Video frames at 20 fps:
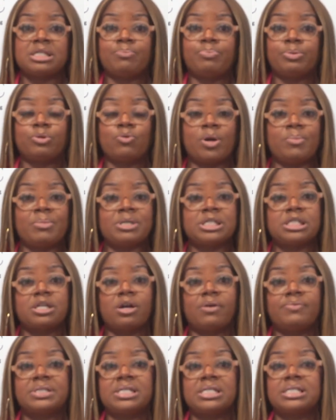employment
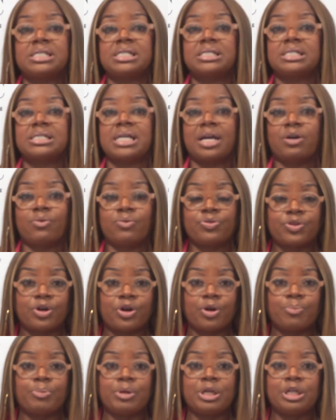services, a
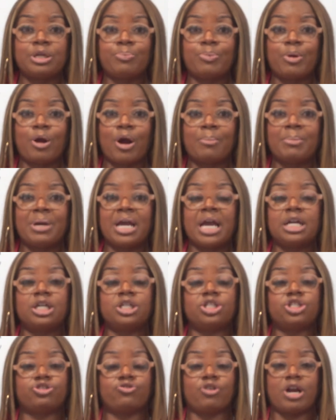psychotherapy department, and
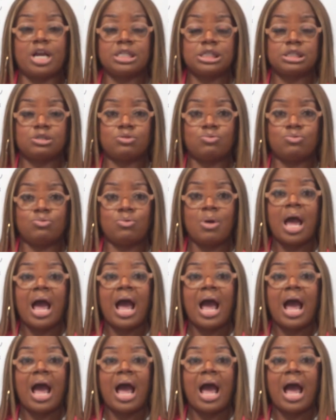a trade school.